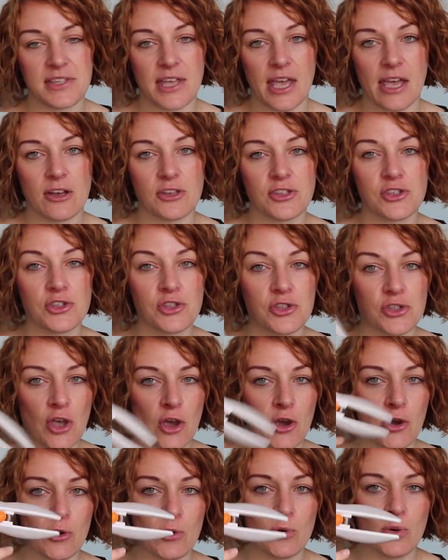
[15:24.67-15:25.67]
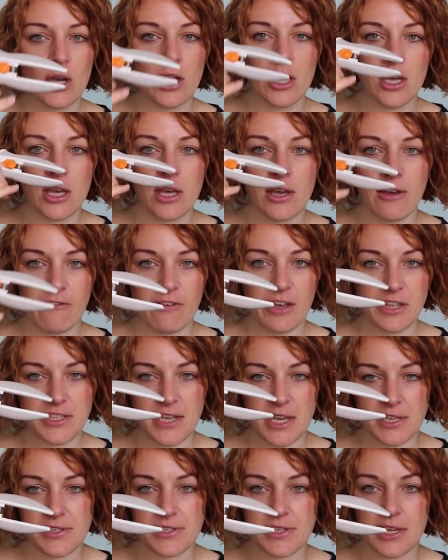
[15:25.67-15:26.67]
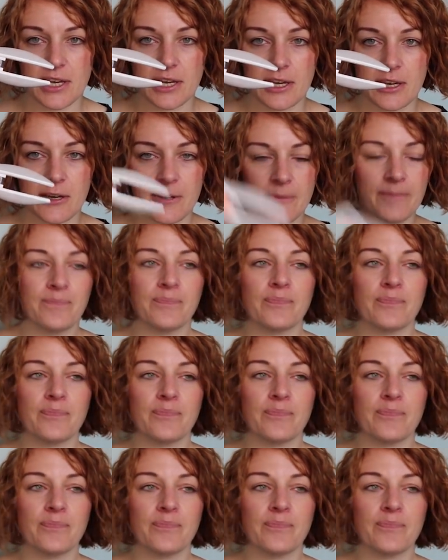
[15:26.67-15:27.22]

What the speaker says: They are so fantastic.